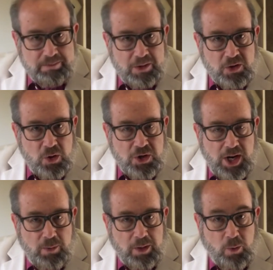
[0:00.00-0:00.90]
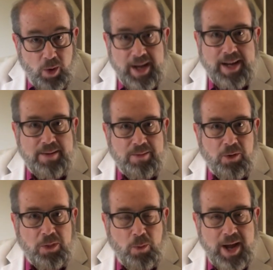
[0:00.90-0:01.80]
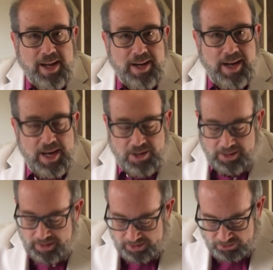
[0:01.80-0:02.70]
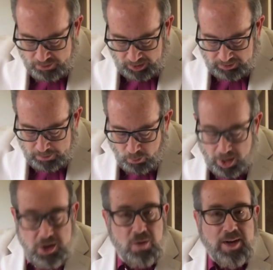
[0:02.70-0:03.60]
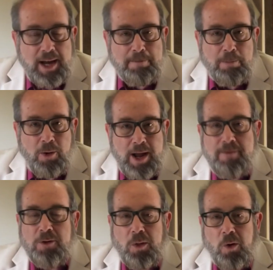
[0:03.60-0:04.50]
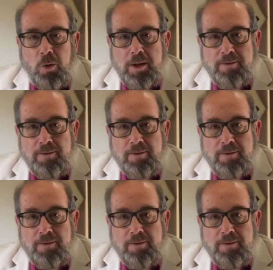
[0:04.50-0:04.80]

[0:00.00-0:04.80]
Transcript: associated with recognizing this? Well, number one, you've got to pray for the Holy